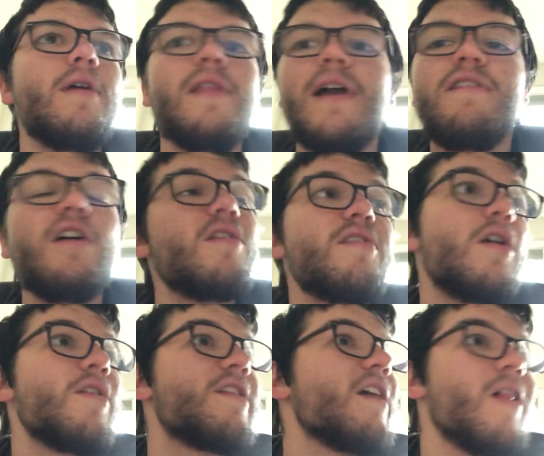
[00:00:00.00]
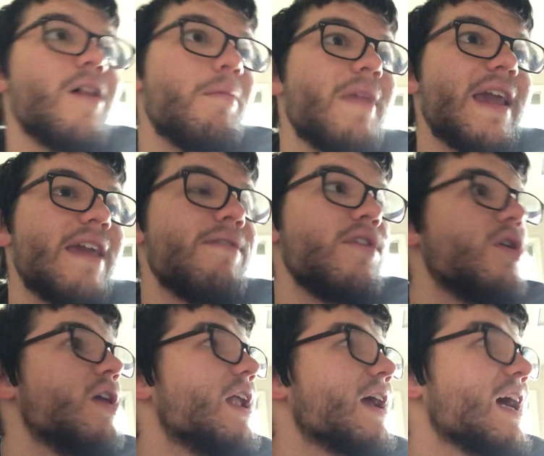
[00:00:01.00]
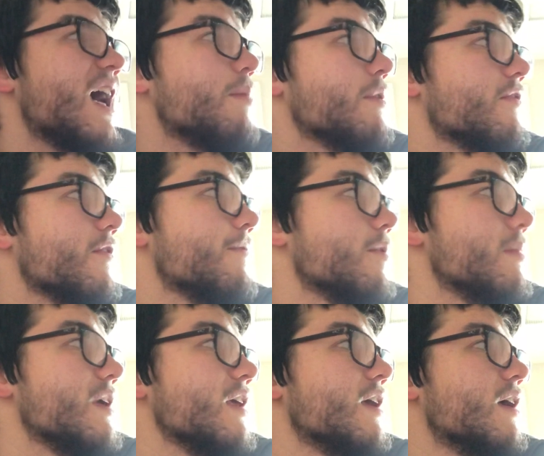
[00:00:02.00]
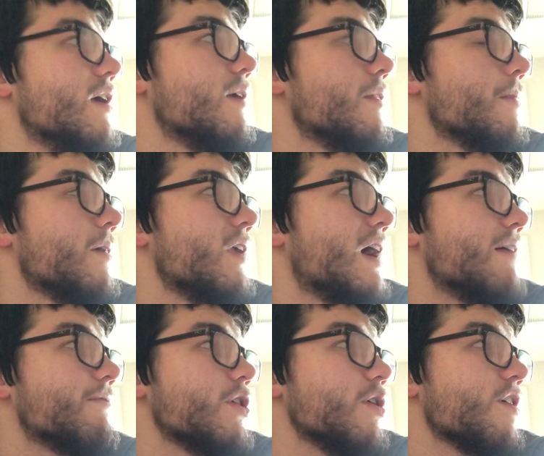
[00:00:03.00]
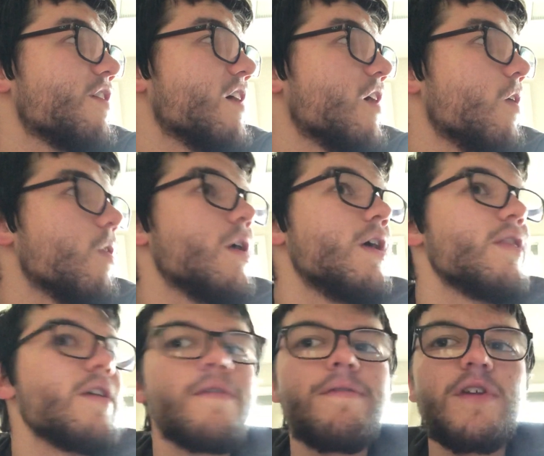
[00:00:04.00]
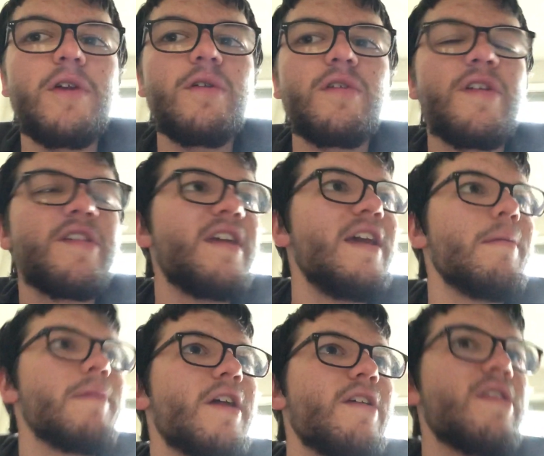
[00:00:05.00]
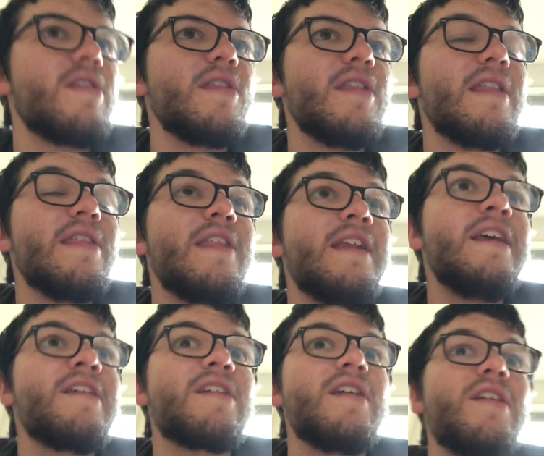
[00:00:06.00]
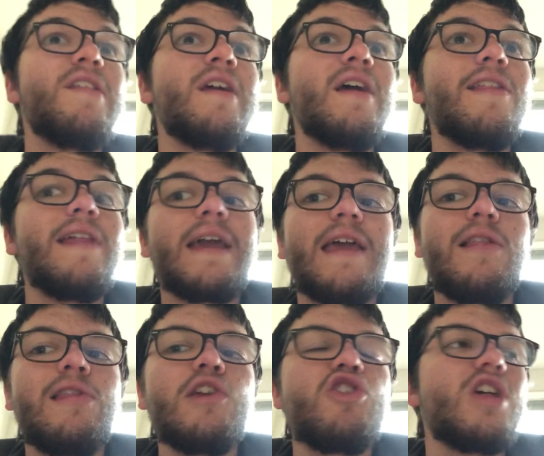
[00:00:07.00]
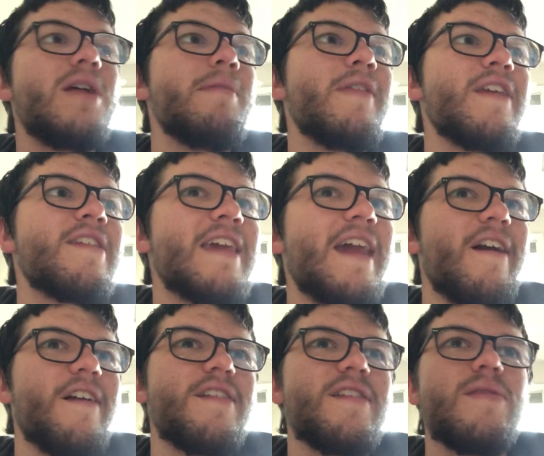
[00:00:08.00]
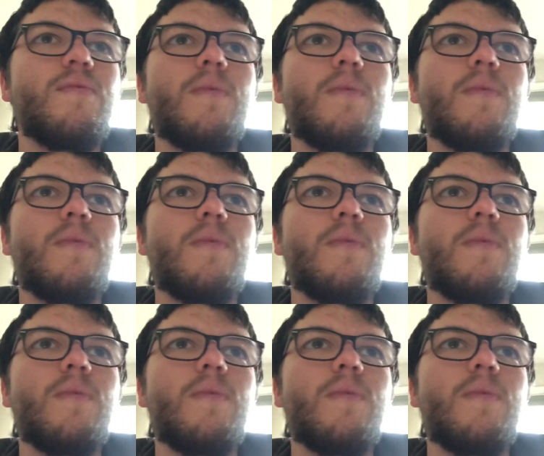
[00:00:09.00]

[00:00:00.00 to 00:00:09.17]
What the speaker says: Like, don't sell them. Like, if you get a copy from me, they're not for you to sell. They're for you to see them because the disc is, like, legitimately scarce.